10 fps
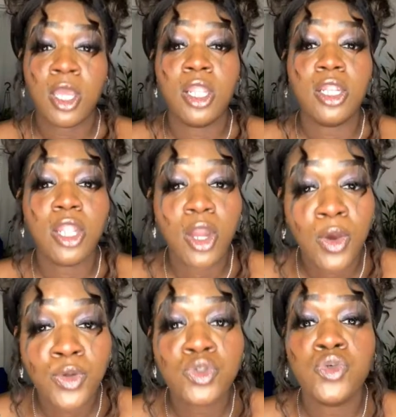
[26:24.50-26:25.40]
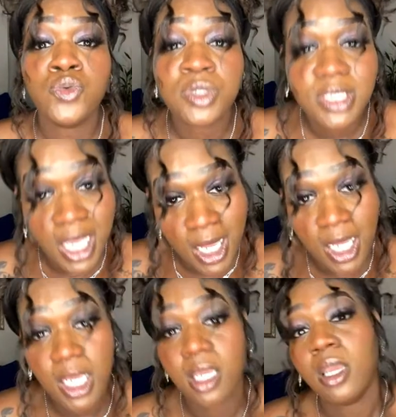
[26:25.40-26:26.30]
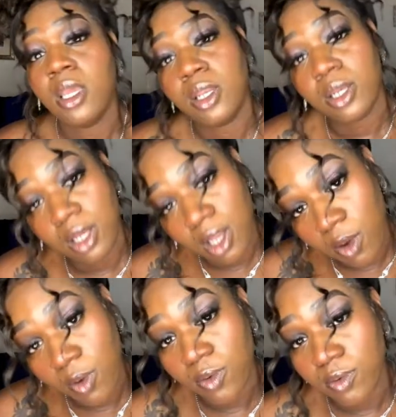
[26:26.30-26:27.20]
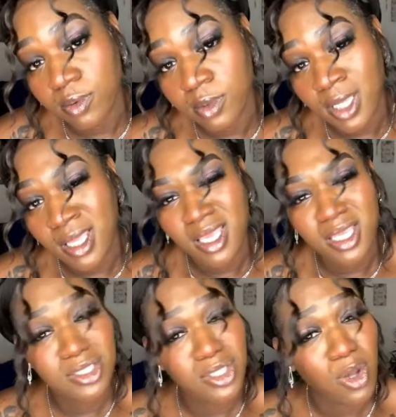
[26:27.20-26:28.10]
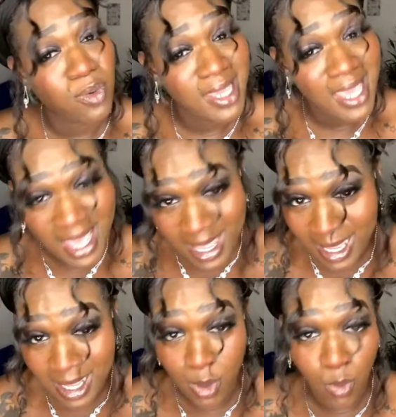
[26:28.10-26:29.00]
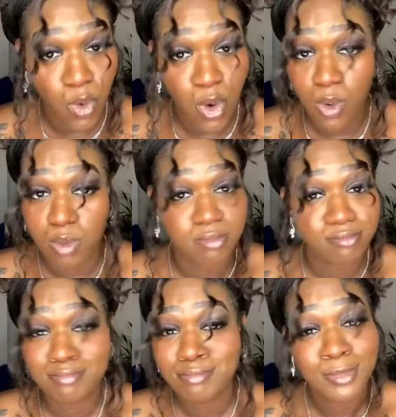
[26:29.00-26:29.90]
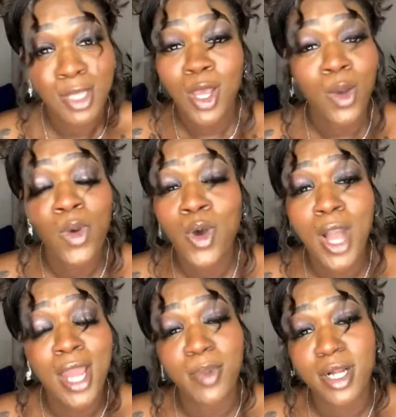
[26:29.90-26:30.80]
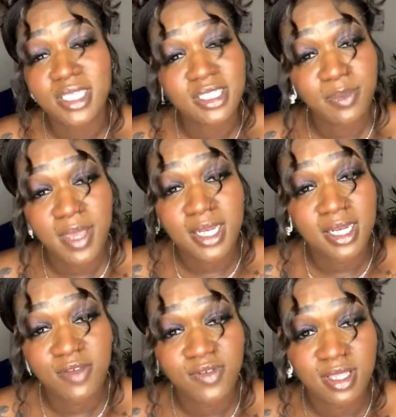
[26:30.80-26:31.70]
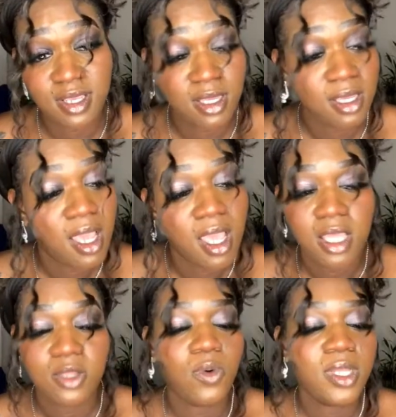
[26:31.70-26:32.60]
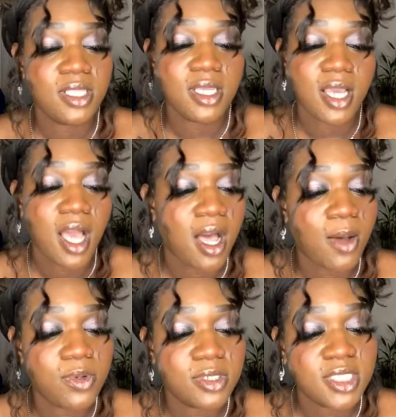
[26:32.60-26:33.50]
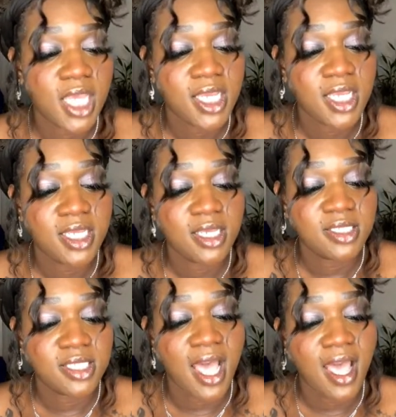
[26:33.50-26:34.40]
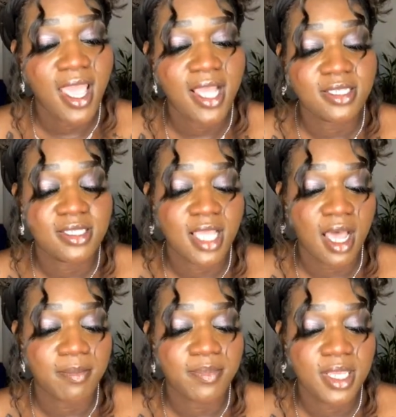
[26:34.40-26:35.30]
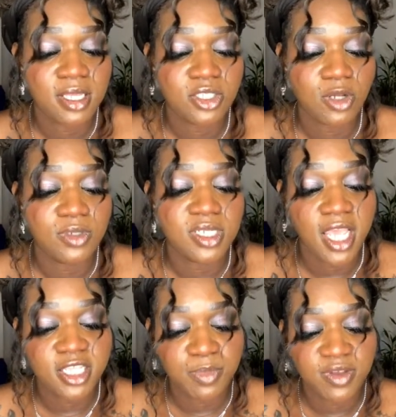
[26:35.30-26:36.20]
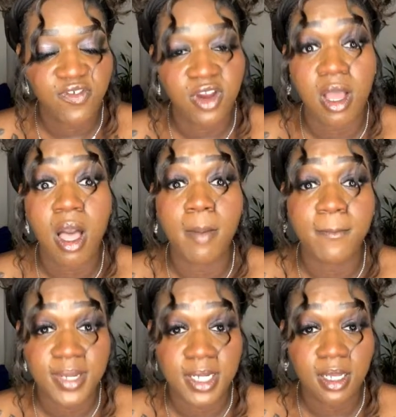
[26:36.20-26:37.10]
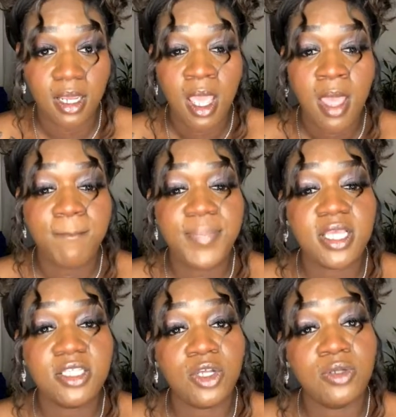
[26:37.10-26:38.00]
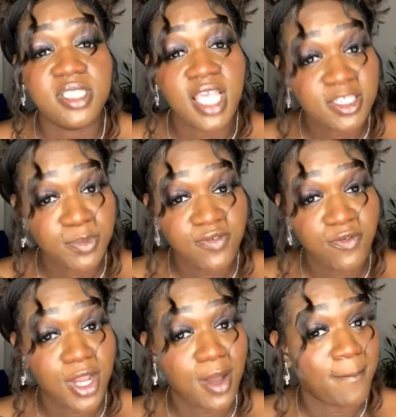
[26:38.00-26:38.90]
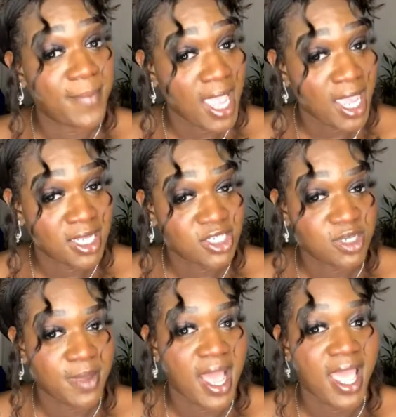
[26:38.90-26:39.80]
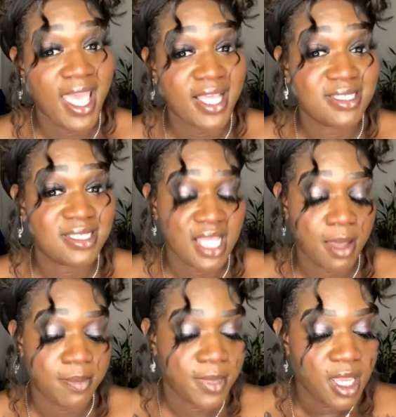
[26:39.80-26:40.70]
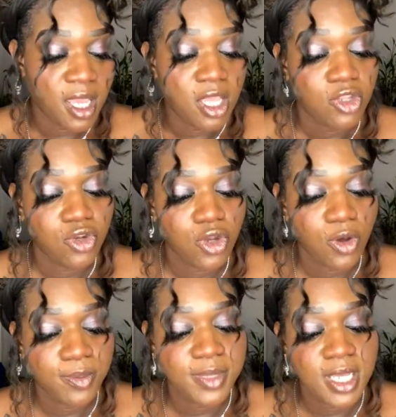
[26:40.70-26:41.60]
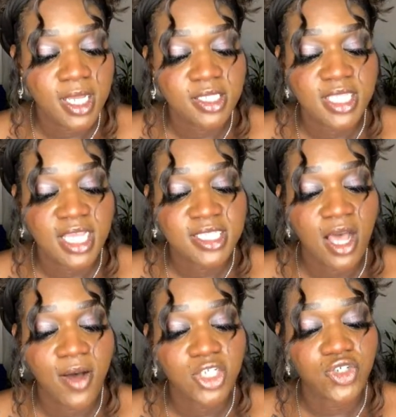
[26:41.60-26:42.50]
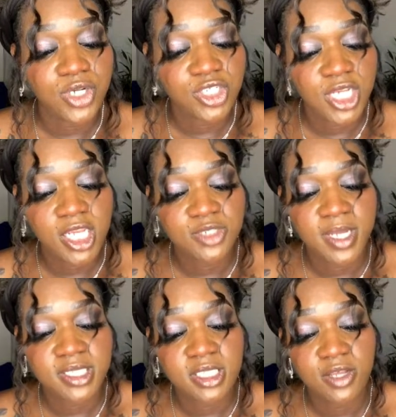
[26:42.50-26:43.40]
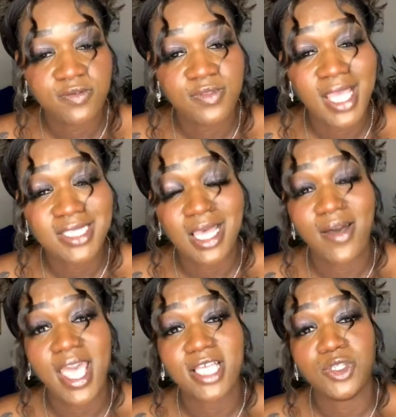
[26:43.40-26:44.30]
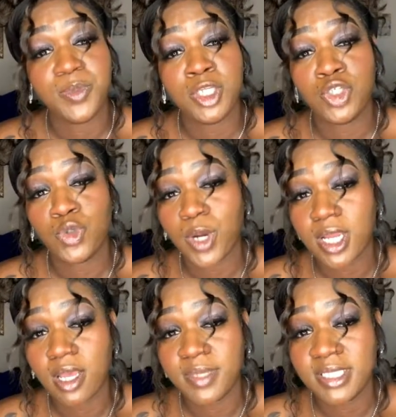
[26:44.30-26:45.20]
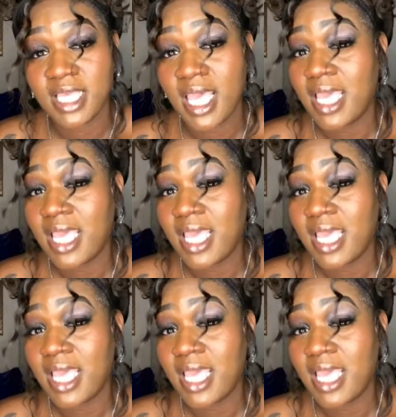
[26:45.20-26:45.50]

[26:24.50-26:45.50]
Learn to say no. It is okay. We don't gotta participate in everything. One thing I will say is I had to stop being so desperate for company, being so desperate for companionship. I had to stop, because that's how I shortchanged myself. That's how I had so many shortcomings.